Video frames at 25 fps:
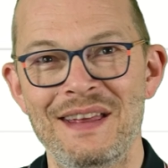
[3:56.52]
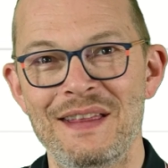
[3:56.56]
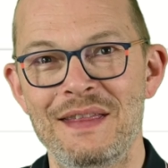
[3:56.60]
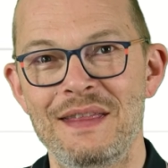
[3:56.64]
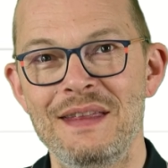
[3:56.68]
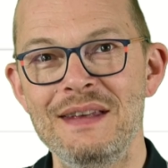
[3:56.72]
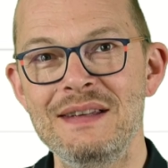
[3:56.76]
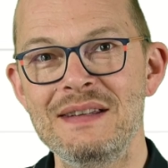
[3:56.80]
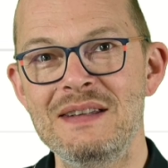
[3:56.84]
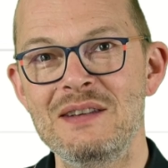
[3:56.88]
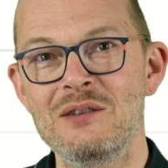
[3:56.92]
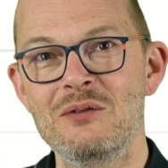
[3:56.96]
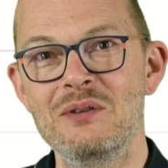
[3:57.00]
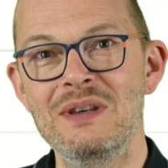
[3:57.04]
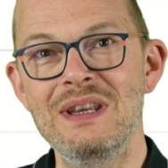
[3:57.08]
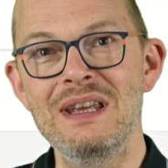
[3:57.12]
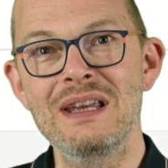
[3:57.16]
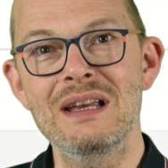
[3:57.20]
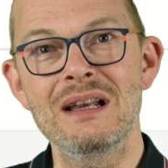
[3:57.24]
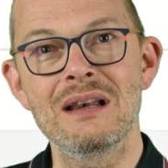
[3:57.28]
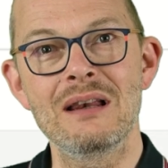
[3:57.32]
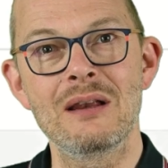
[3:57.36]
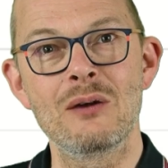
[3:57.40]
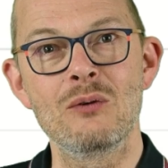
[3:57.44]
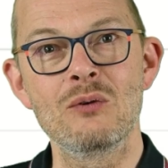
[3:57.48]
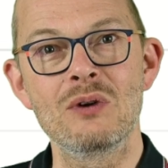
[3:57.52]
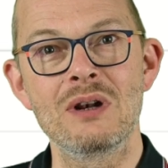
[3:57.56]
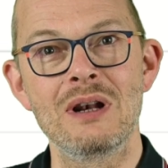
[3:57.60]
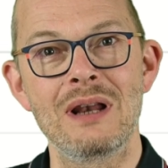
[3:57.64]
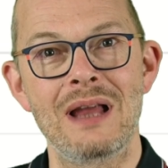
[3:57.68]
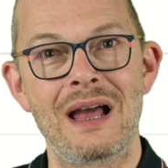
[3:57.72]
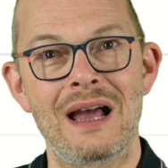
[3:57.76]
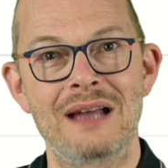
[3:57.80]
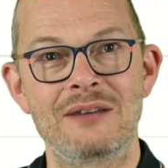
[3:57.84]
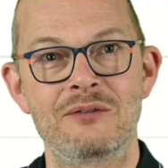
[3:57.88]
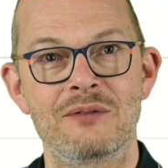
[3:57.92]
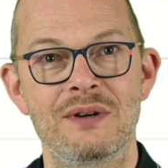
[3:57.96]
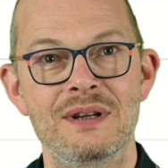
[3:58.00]
This unique local
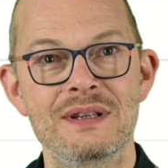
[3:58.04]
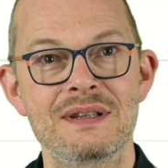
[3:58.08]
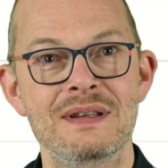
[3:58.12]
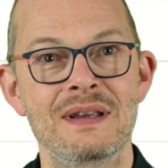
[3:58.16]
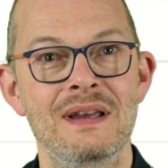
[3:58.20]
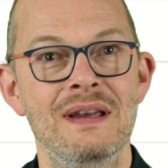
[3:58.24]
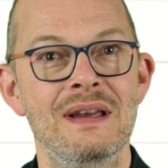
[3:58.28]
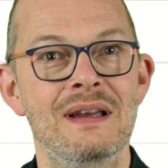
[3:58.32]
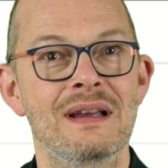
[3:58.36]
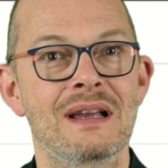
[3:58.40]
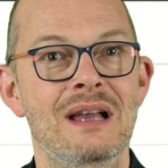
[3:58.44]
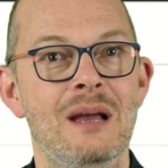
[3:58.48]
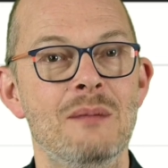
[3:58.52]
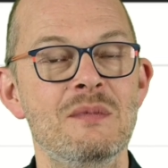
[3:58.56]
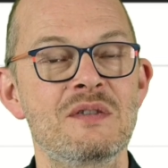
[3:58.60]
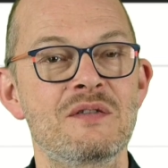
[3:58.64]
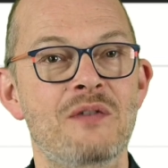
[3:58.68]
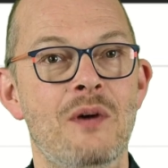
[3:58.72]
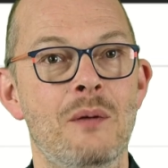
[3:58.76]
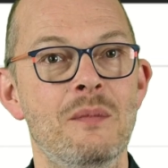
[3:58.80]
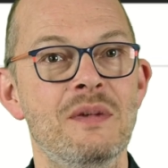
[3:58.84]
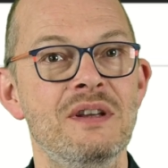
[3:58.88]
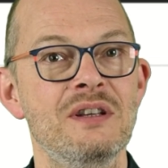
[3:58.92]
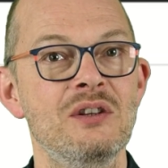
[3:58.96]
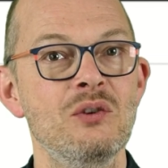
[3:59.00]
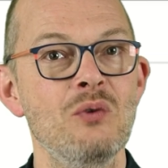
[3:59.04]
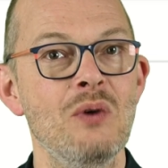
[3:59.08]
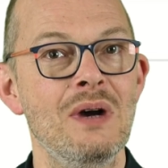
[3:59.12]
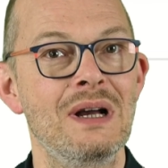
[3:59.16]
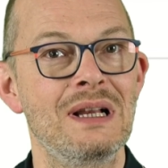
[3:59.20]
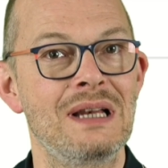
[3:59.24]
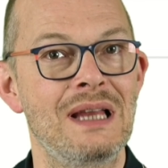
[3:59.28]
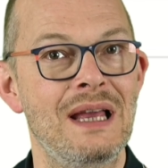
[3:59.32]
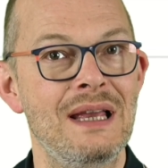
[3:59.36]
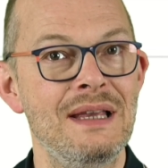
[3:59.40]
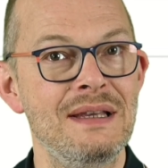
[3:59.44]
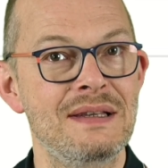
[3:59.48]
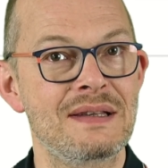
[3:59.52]
address comes from a
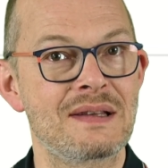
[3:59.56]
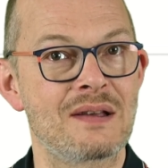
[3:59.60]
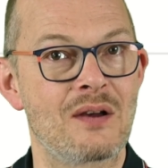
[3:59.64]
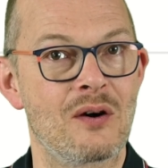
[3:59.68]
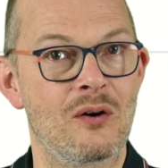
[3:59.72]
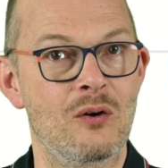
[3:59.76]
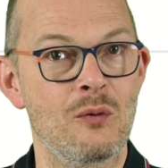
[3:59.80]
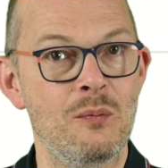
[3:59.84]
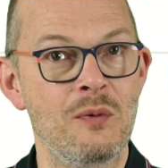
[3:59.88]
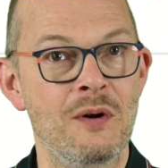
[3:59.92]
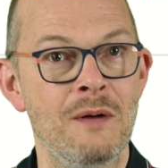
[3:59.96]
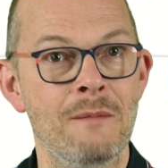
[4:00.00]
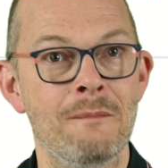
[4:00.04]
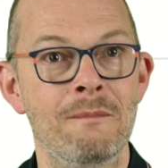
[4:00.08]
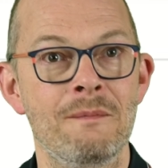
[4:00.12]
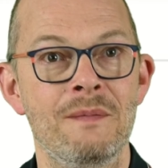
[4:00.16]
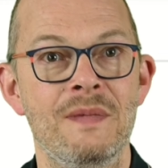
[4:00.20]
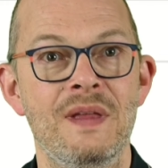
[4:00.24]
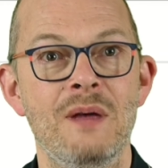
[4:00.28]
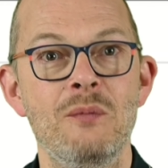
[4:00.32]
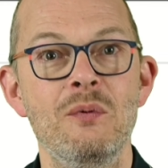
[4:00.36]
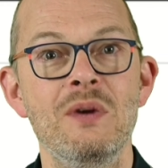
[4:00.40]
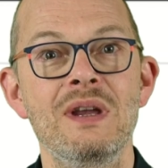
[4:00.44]
ULA scope that